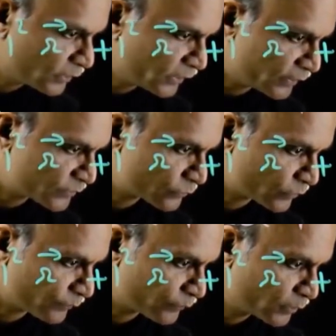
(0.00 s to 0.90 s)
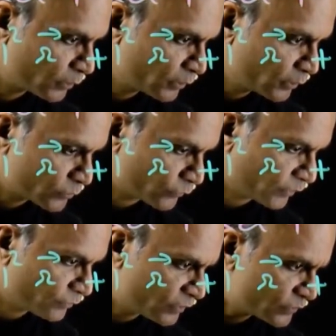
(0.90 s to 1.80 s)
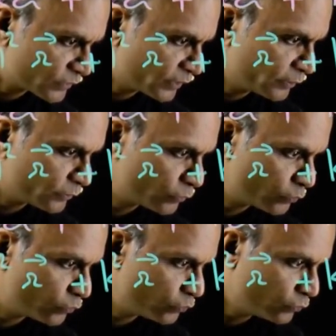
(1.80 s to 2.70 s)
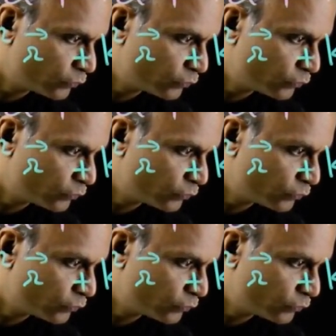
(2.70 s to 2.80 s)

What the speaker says: k square. So we have this into